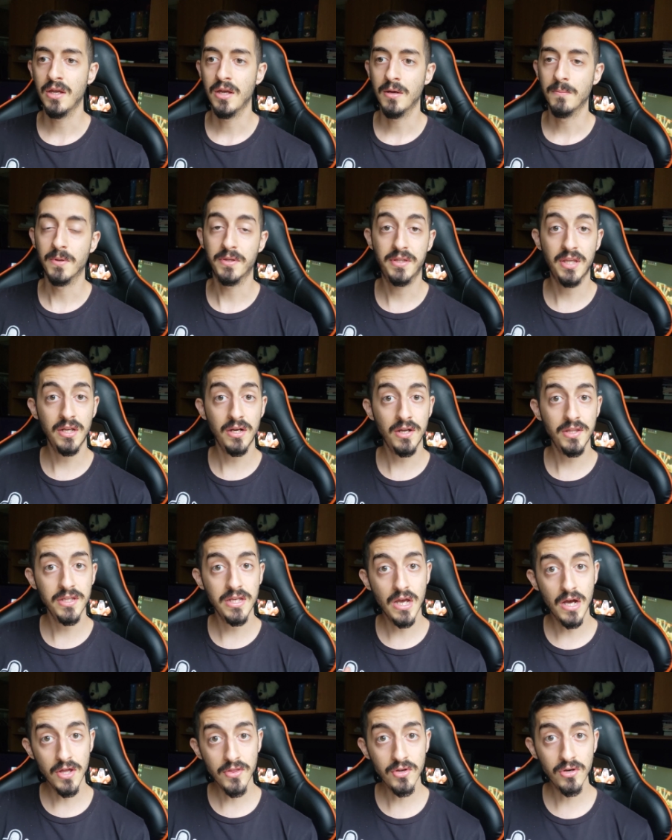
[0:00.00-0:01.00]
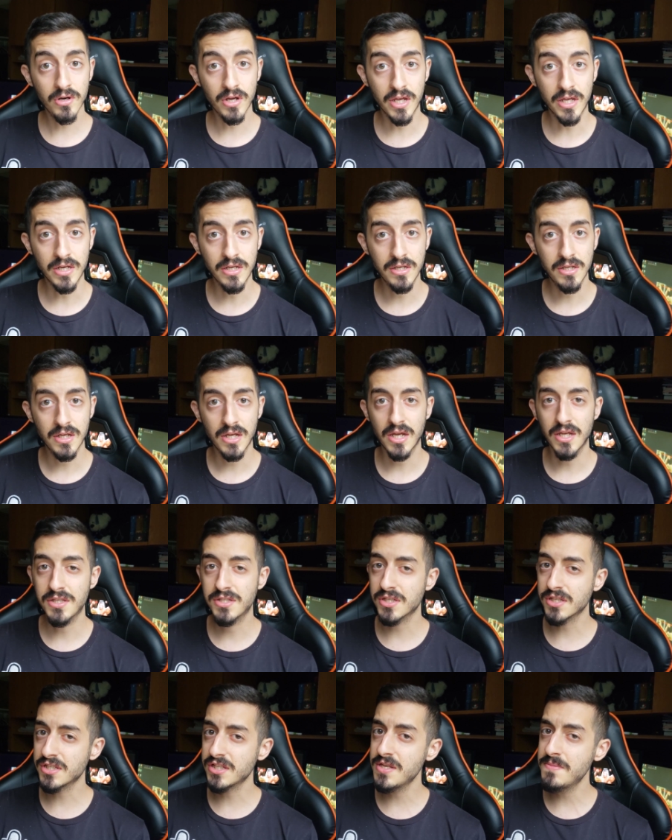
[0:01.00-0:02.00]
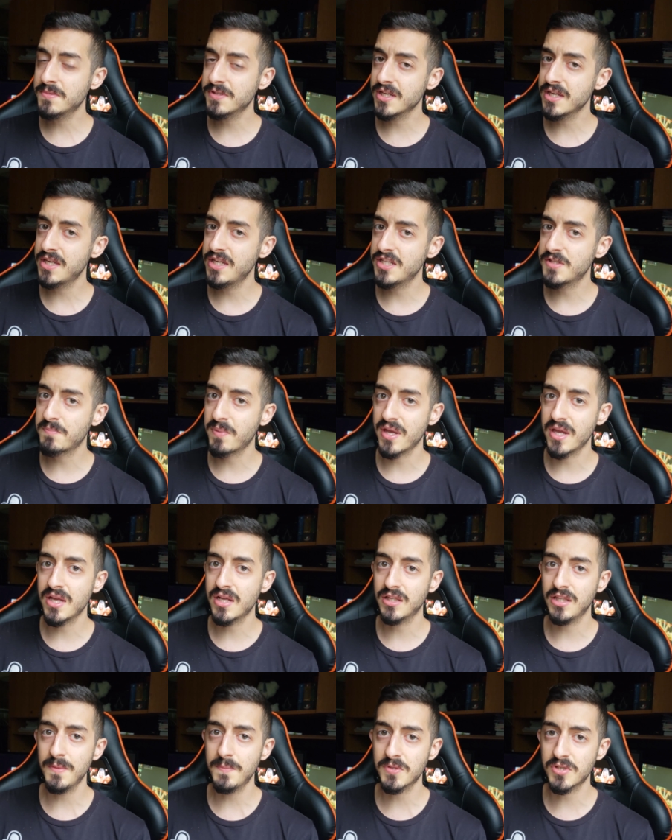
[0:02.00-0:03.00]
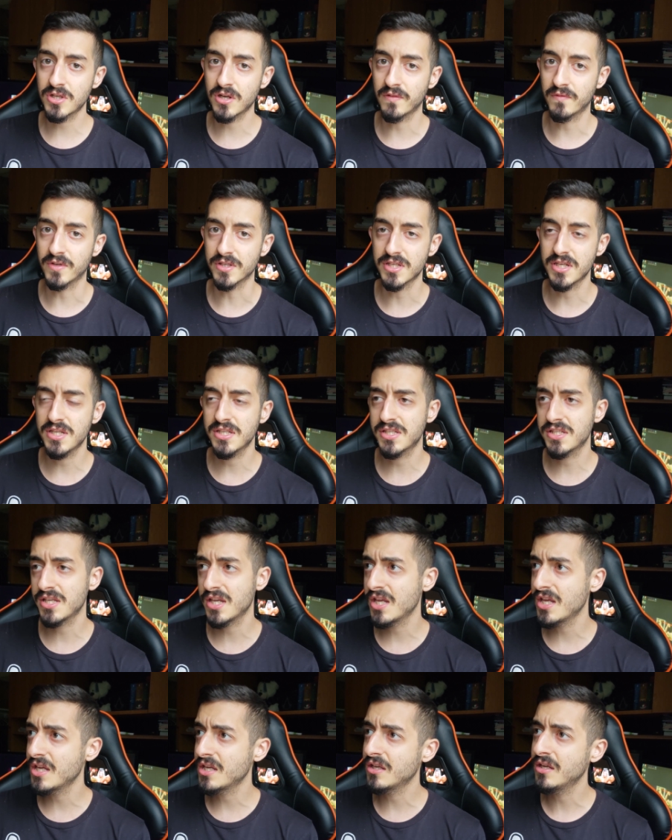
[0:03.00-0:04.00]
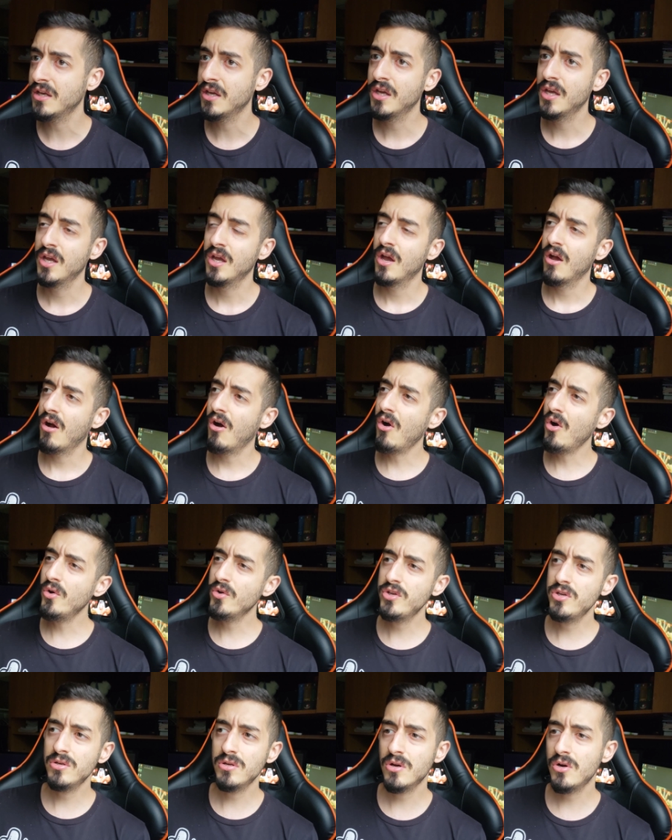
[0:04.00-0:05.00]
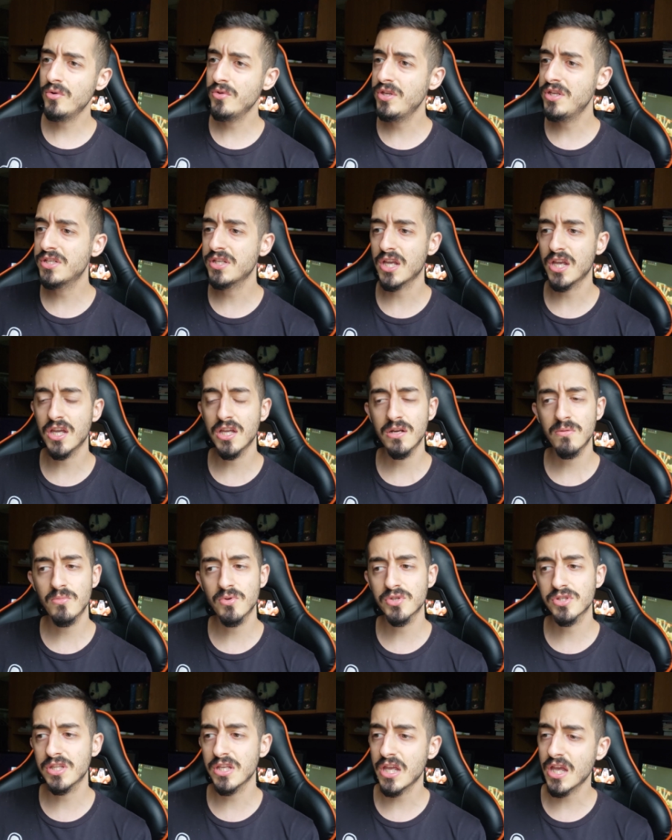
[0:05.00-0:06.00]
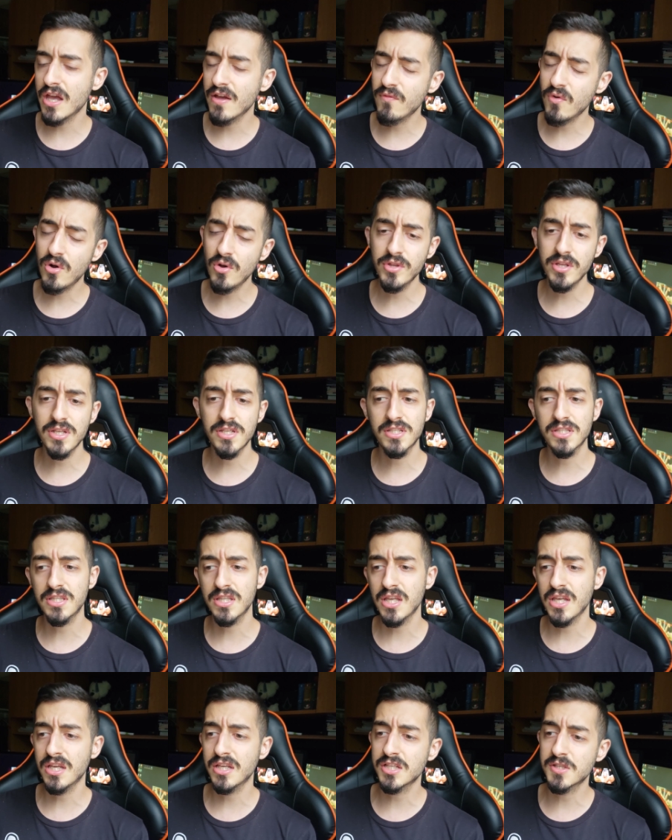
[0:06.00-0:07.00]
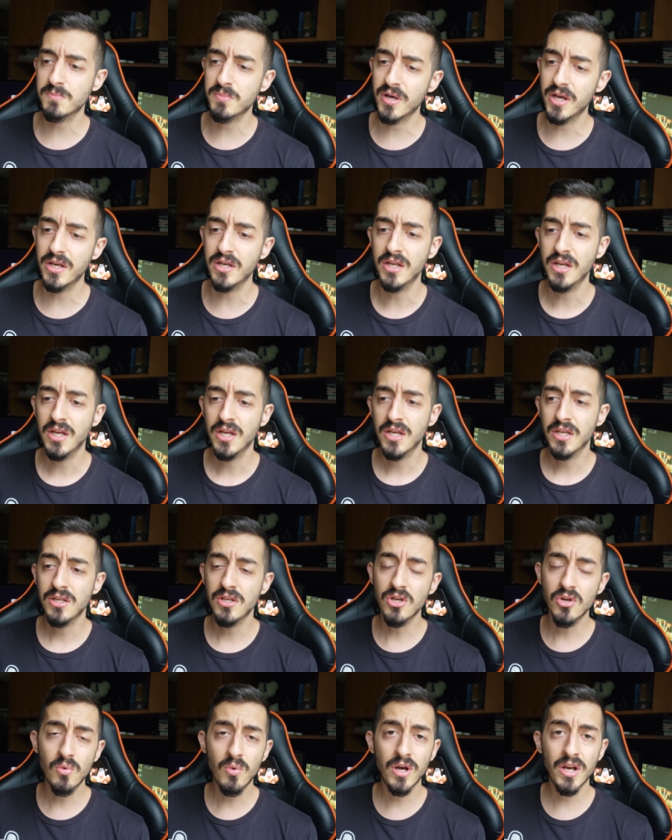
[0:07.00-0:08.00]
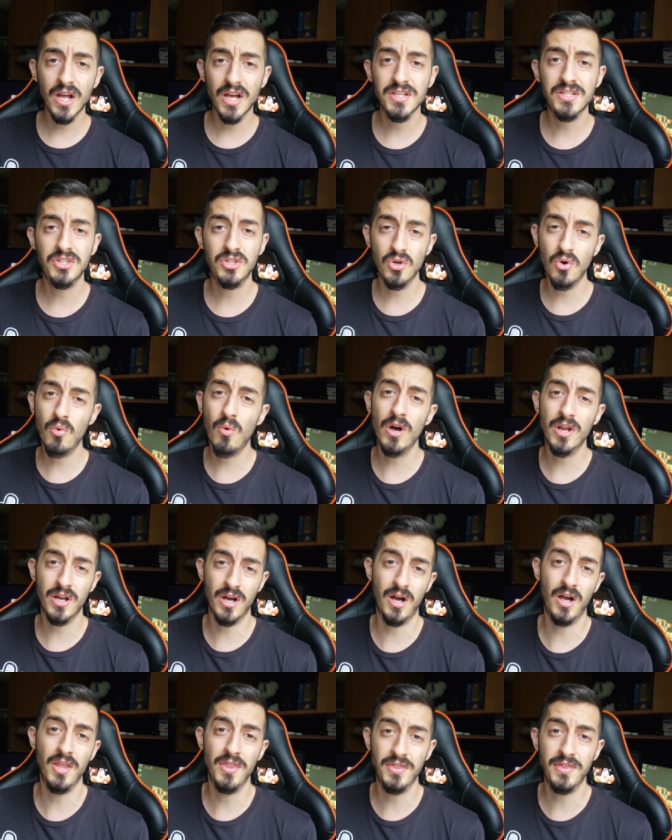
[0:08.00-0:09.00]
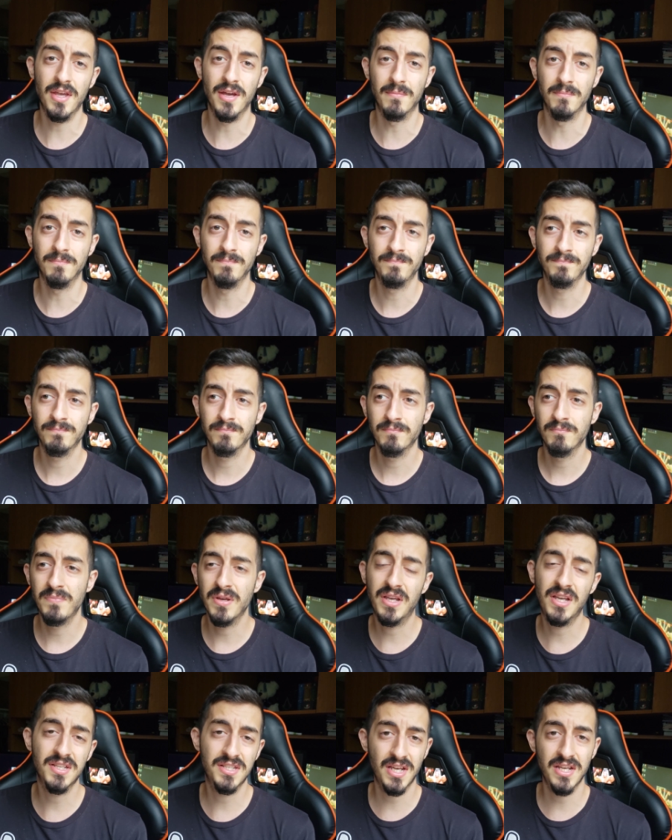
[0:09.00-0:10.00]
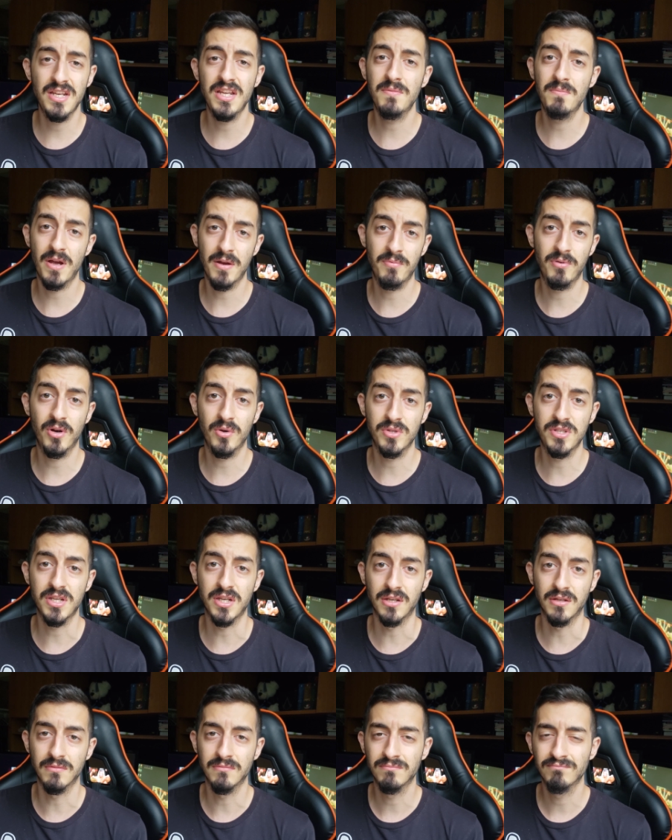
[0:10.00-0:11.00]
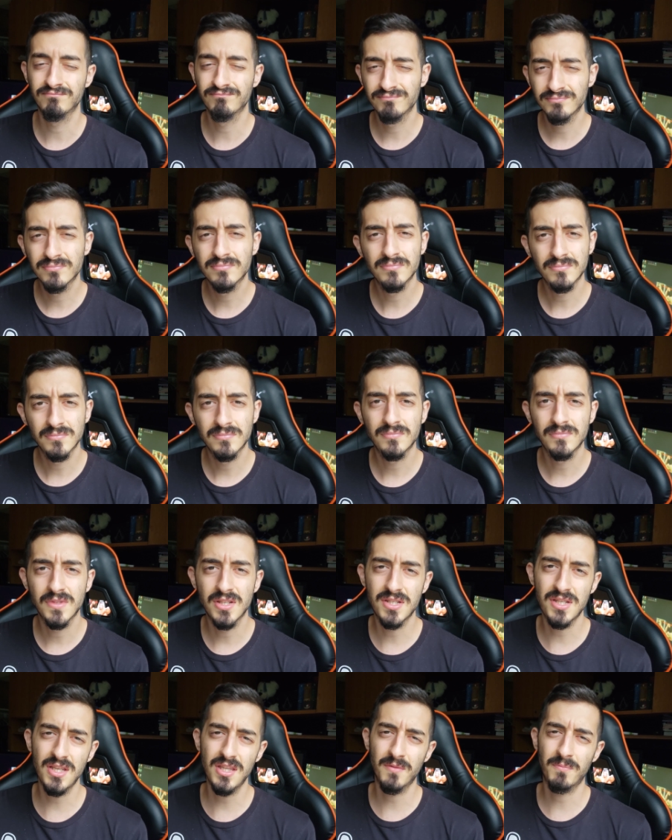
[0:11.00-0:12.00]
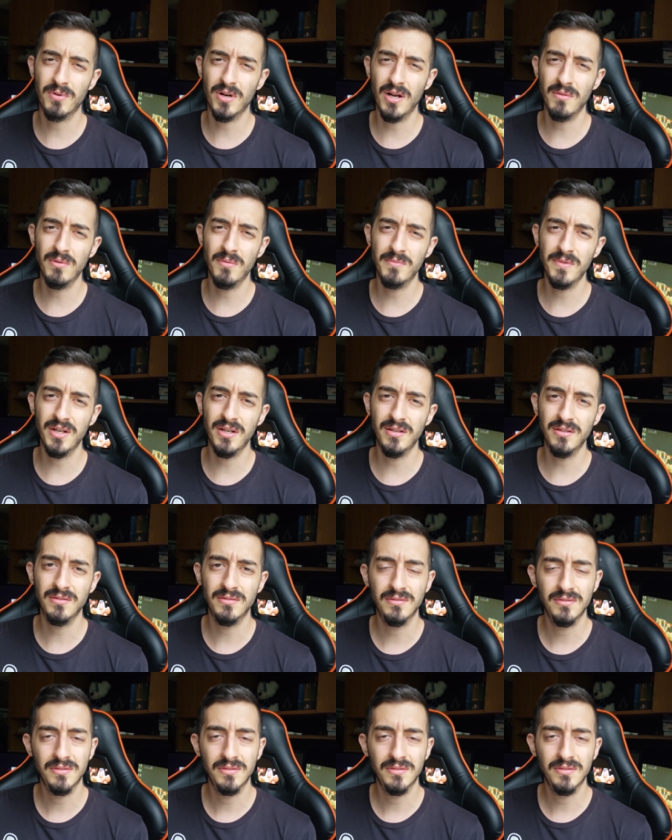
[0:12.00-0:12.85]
But then on the other end, it just seems like he's paying lip service. He's saying, oh, these animals, they have all these things, but you know what? I still want to hunt them because I need my protein. You see the problem there?